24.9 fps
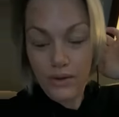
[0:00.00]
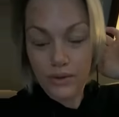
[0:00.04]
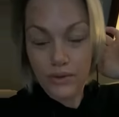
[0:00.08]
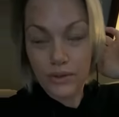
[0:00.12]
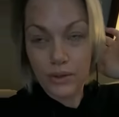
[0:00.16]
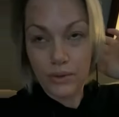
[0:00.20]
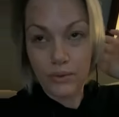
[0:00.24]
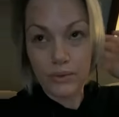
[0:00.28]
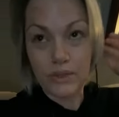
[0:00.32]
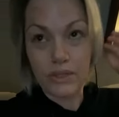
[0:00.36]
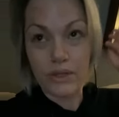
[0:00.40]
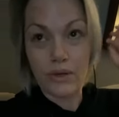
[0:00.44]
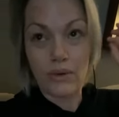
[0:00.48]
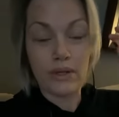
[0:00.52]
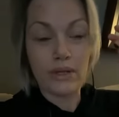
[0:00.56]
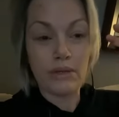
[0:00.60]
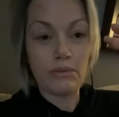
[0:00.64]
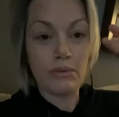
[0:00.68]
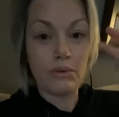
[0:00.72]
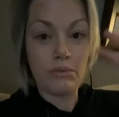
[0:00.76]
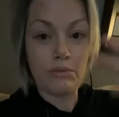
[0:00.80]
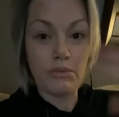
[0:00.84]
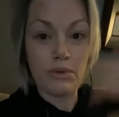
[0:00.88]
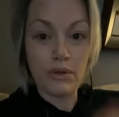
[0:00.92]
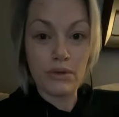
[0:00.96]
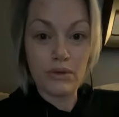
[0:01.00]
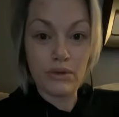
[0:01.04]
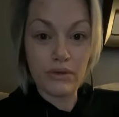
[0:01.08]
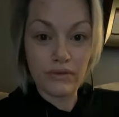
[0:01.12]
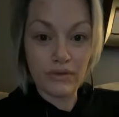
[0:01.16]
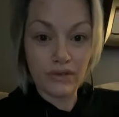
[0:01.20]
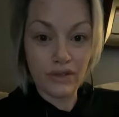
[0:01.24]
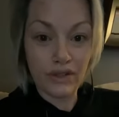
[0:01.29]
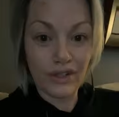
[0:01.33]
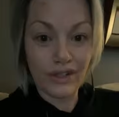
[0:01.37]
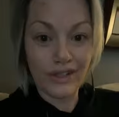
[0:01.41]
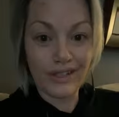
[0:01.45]
So it's going to be
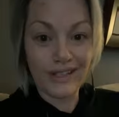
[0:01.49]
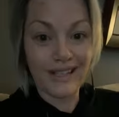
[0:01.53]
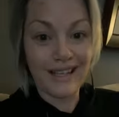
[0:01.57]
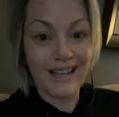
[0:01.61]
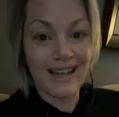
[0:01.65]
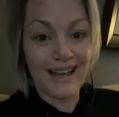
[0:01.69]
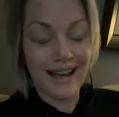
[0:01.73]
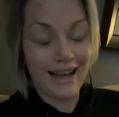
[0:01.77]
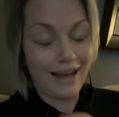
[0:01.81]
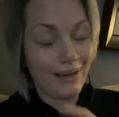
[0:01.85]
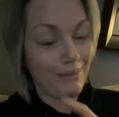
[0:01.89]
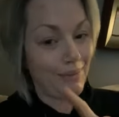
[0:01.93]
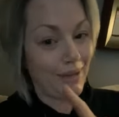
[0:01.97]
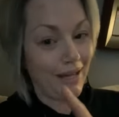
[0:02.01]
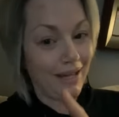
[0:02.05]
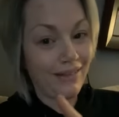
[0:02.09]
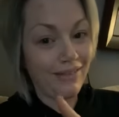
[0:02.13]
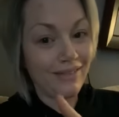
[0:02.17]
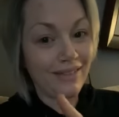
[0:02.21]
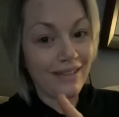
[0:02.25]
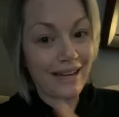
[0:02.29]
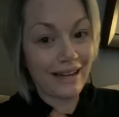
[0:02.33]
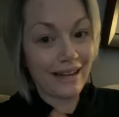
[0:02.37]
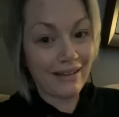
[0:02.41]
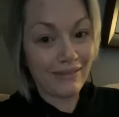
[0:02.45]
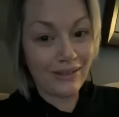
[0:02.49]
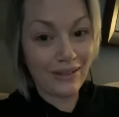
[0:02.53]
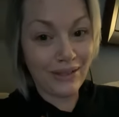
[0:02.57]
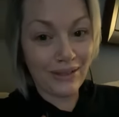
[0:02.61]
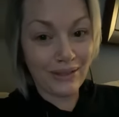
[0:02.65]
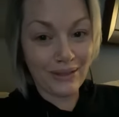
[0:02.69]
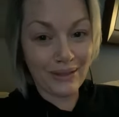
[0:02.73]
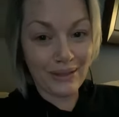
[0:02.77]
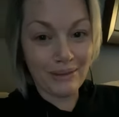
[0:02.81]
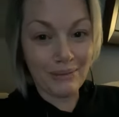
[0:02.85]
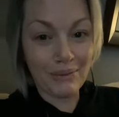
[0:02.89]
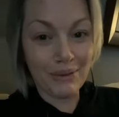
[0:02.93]
beautiful. I may even have an
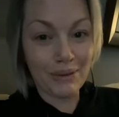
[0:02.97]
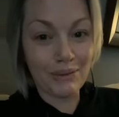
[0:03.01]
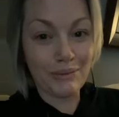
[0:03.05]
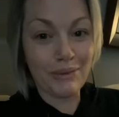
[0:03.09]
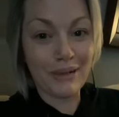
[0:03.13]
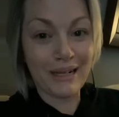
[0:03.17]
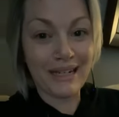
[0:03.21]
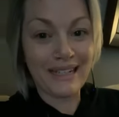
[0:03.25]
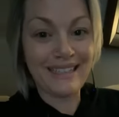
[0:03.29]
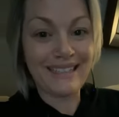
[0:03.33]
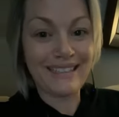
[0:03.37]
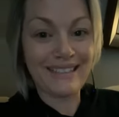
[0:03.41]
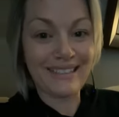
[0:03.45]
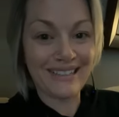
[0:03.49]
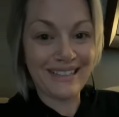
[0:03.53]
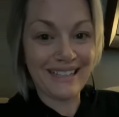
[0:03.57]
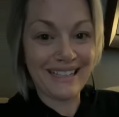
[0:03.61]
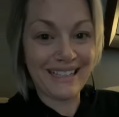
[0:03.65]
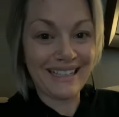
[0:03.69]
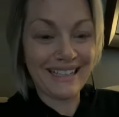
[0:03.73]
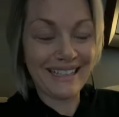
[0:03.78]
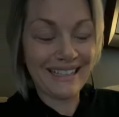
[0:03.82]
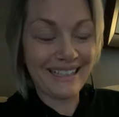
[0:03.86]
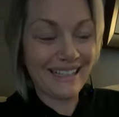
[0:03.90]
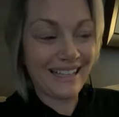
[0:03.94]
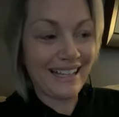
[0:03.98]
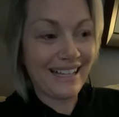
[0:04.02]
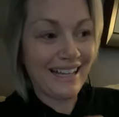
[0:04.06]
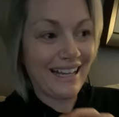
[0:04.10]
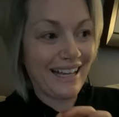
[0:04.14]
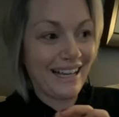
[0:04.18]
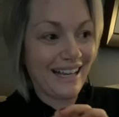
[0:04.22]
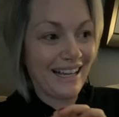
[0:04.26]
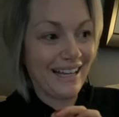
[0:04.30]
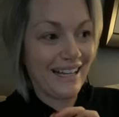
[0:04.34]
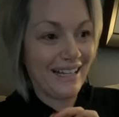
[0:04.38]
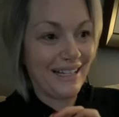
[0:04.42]
early bird price on it
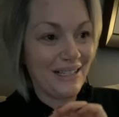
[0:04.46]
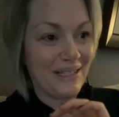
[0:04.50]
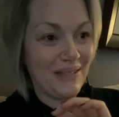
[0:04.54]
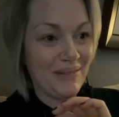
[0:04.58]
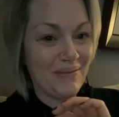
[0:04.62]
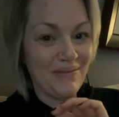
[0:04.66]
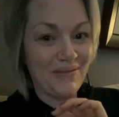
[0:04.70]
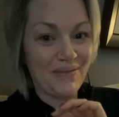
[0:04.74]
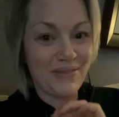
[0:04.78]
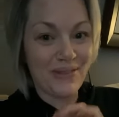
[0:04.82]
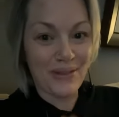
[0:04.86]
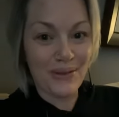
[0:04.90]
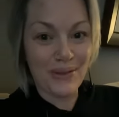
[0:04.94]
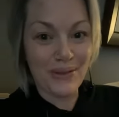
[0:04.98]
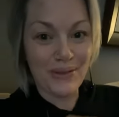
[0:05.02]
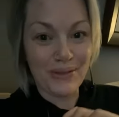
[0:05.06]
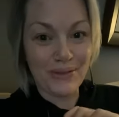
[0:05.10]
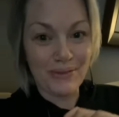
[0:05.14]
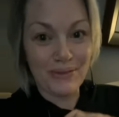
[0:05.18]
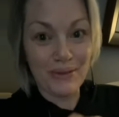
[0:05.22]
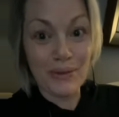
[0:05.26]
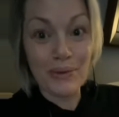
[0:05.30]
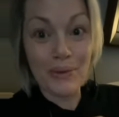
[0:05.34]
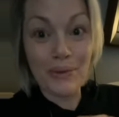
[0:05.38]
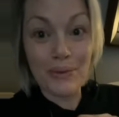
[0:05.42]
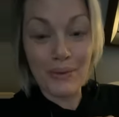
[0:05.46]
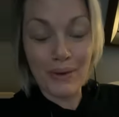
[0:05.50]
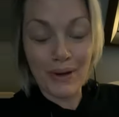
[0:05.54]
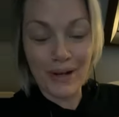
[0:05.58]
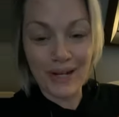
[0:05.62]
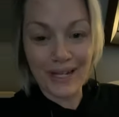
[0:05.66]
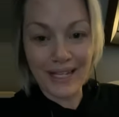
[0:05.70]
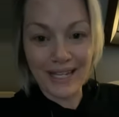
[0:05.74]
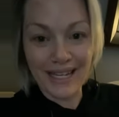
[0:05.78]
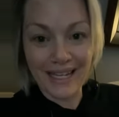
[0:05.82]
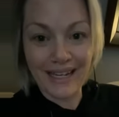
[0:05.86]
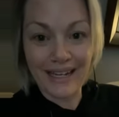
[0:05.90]
um, for those of you who
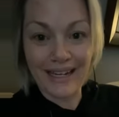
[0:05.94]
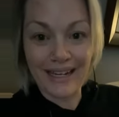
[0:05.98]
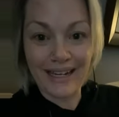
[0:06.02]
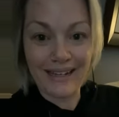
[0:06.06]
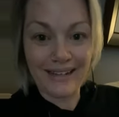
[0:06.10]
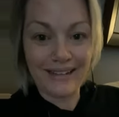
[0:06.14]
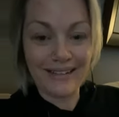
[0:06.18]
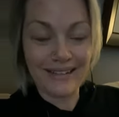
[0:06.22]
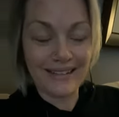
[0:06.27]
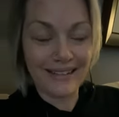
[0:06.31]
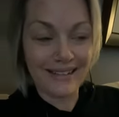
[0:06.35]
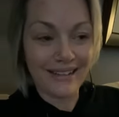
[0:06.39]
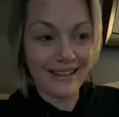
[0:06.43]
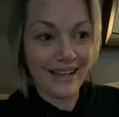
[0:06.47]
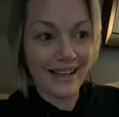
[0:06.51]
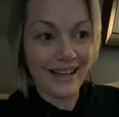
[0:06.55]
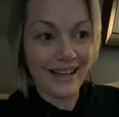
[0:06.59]
want to get in.